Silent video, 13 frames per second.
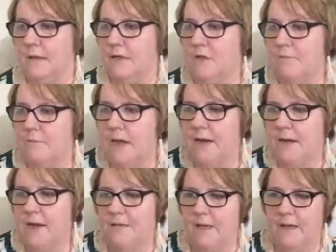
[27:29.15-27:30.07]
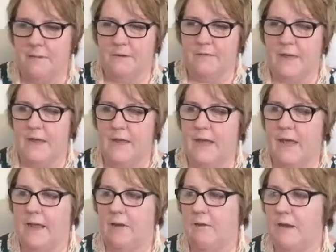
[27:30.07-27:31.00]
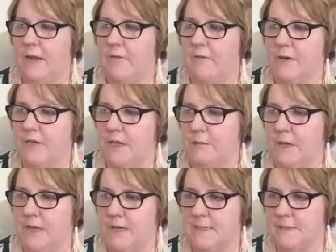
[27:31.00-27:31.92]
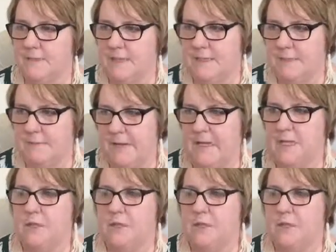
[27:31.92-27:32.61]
you might have a habit of getting angry every time your husband speaks